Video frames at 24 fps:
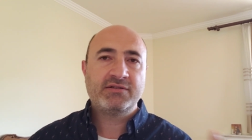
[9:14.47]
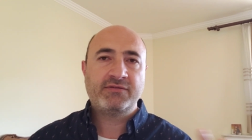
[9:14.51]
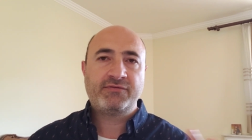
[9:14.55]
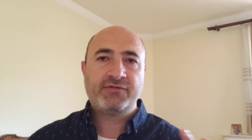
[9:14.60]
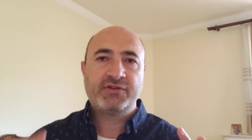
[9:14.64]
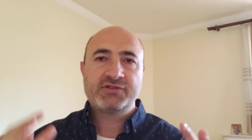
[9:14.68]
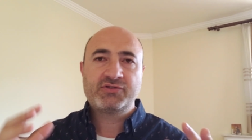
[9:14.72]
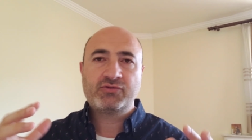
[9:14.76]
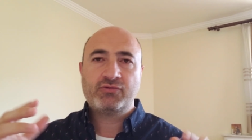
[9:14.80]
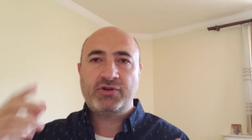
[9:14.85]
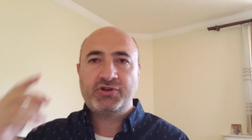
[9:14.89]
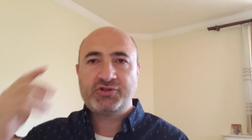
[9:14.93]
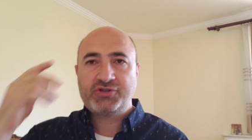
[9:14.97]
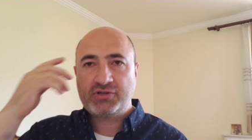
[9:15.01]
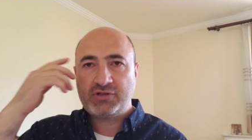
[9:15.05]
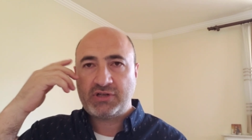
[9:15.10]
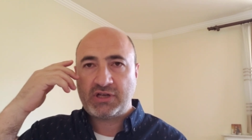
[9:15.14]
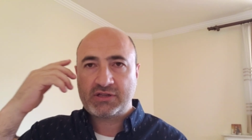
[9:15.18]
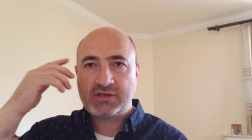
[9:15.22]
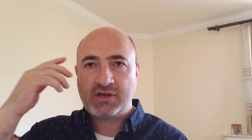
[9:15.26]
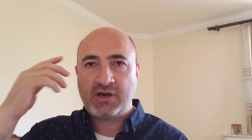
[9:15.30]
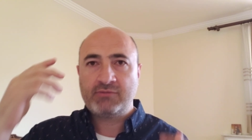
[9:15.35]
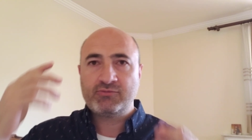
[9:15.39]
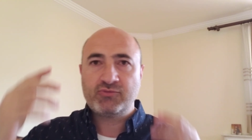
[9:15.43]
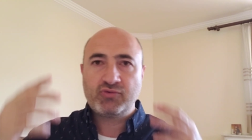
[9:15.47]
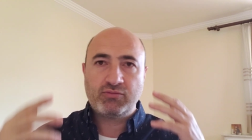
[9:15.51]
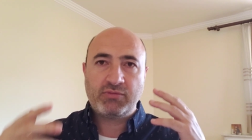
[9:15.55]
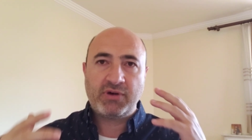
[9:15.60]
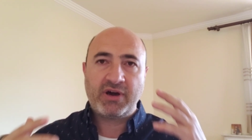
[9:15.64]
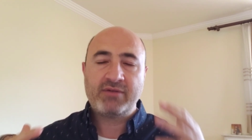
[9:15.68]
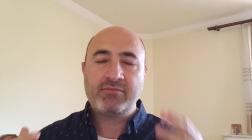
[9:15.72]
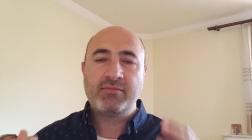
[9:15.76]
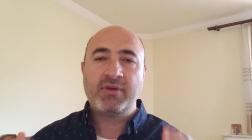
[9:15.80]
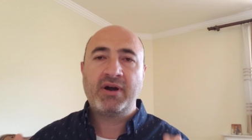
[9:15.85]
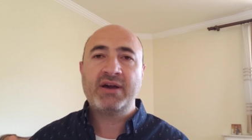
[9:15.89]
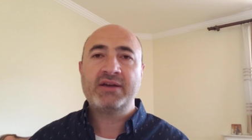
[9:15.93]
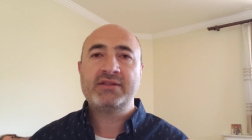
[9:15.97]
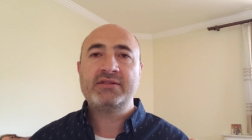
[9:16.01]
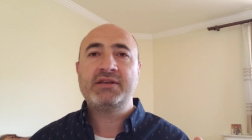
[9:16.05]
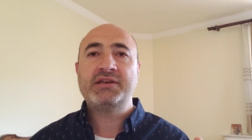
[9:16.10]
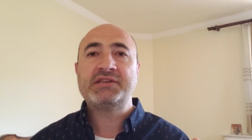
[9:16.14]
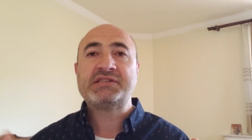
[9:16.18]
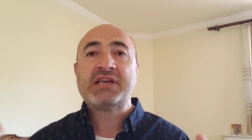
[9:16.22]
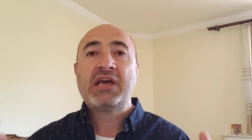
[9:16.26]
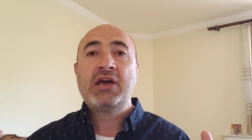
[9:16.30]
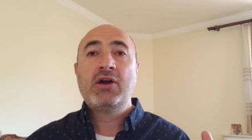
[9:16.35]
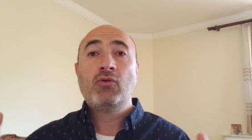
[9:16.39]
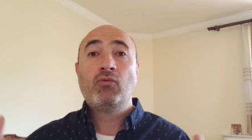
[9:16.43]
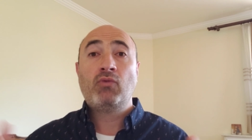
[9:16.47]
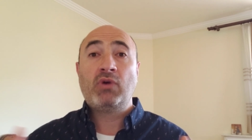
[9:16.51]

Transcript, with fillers: the first question that comes to my mind is,